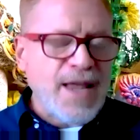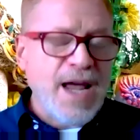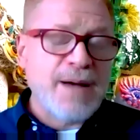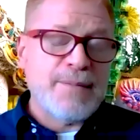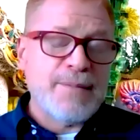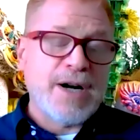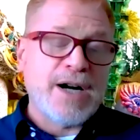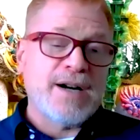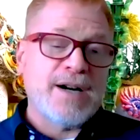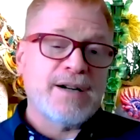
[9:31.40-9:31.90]

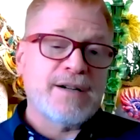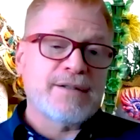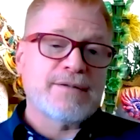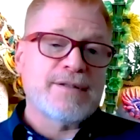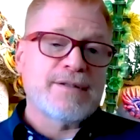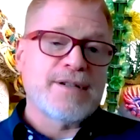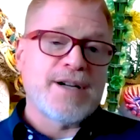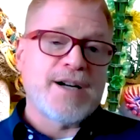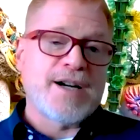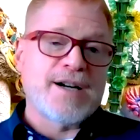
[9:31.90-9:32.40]
um, our,
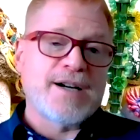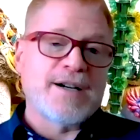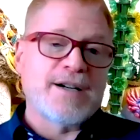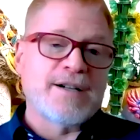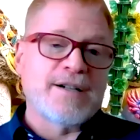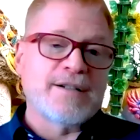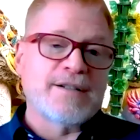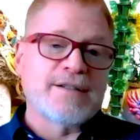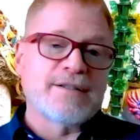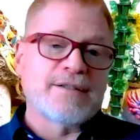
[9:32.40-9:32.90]

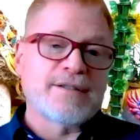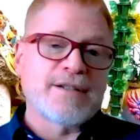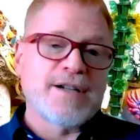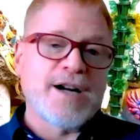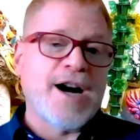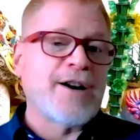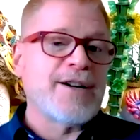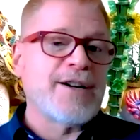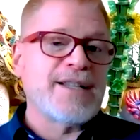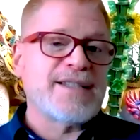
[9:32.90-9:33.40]
our
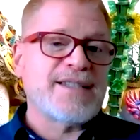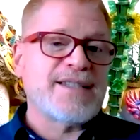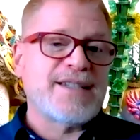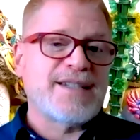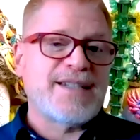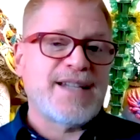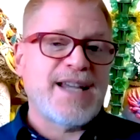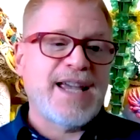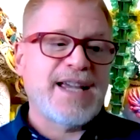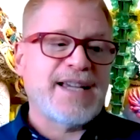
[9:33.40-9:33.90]
artist
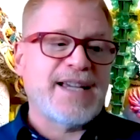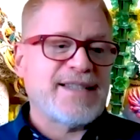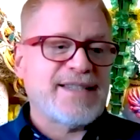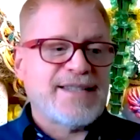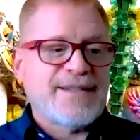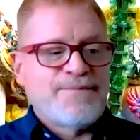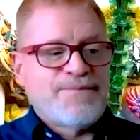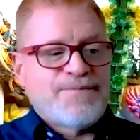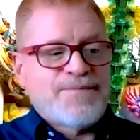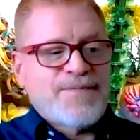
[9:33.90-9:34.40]
takes
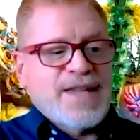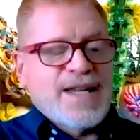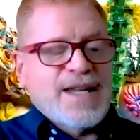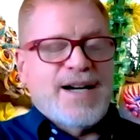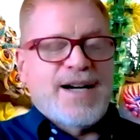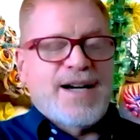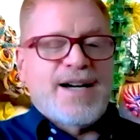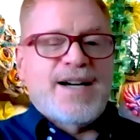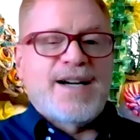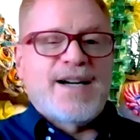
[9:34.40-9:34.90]

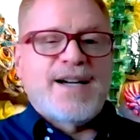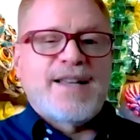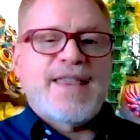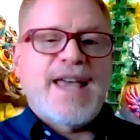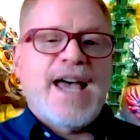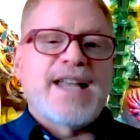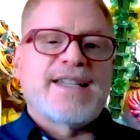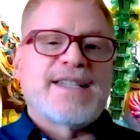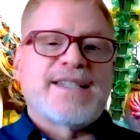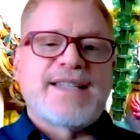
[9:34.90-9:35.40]
uh,
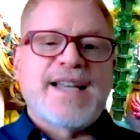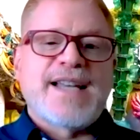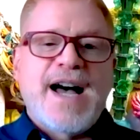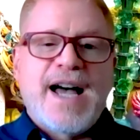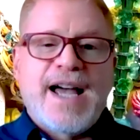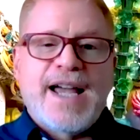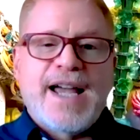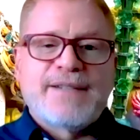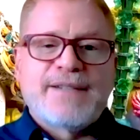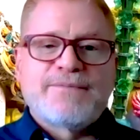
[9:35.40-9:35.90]
that
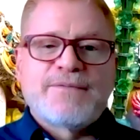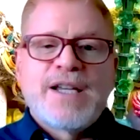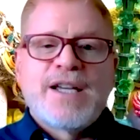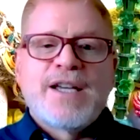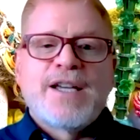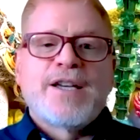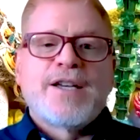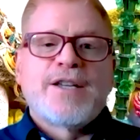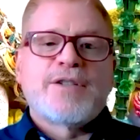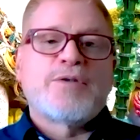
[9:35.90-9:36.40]
design
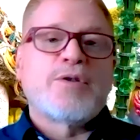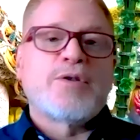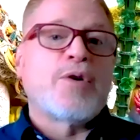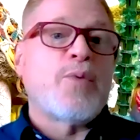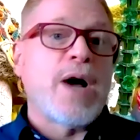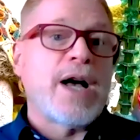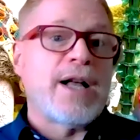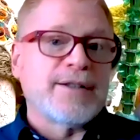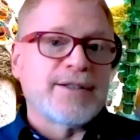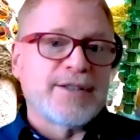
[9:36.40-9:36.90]
to a
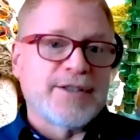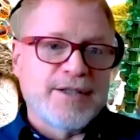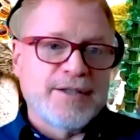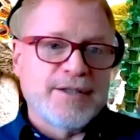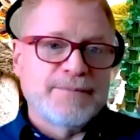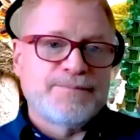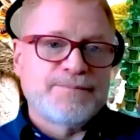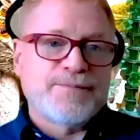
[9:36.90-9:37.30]
welder,